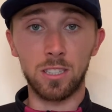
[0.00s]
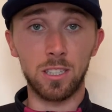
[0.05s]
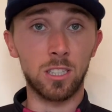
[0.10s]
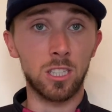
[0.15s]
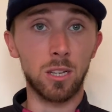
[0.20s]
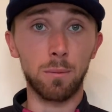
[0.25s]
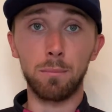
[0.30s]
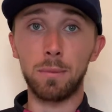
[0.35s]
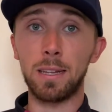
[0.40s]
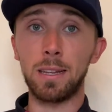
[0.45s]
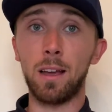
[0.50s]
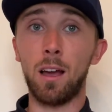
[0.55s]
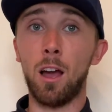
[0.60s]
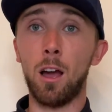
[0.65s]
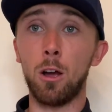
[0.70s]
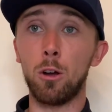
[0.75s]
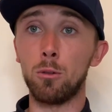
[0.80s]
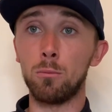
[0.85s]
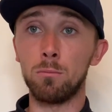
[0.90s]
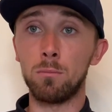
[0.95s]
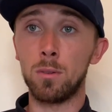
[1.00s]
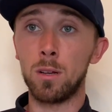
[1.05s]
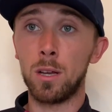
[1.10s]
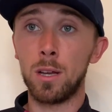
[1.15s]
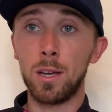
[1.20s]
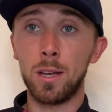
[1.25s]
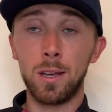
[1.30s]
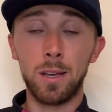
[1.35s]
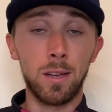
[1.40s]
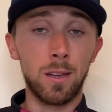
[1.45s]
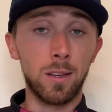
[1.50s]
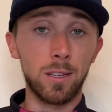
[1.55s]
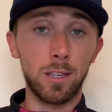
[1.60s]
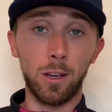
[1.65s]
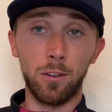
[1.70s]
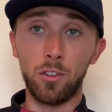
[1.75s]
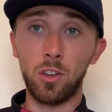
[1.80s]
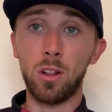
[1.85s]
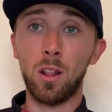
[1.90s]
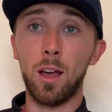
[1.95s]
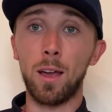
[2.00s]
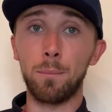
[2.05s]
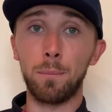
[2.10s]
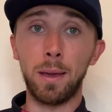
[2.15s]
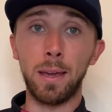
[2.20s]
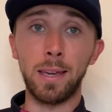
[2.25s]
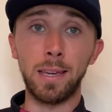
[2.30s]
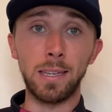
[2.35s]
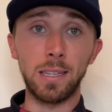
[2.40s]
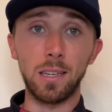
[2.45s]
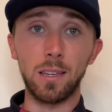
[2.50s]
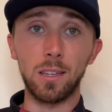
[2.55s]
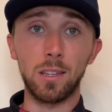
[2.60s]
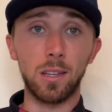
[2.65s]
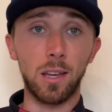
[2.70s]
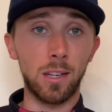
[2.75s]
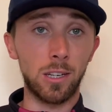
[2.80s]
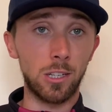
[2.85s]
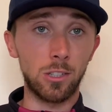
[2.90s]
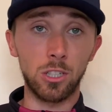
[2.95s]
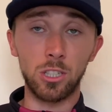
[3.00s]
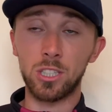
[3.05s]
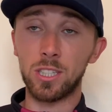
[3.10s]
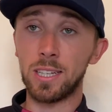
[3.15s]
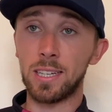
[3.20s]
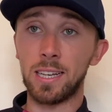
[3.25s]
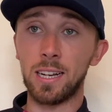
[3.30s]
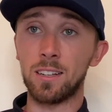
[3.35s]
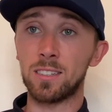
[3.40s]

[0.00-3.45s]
To somebody at home, if you're like me and you're just thinking,